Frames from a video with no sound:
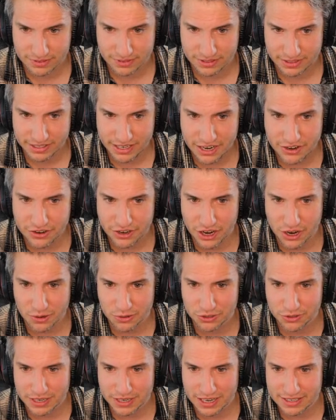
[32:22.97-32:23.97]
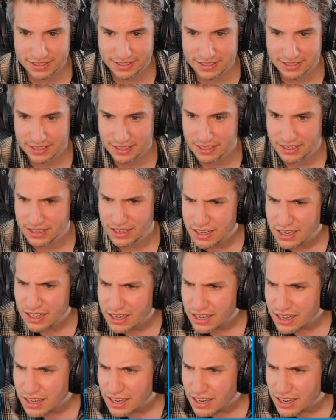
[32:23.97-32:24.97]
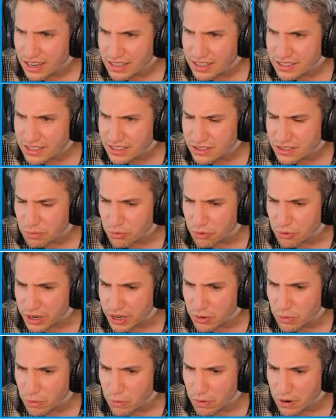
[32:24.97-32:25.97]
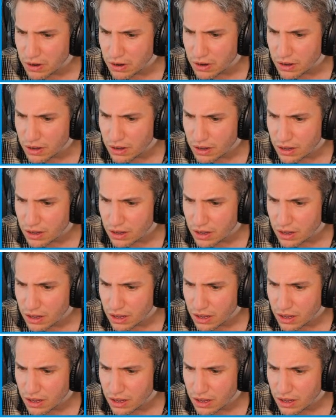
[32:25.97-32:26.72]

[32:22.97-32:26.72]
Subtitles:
There you go. So that's, is this a brick wall?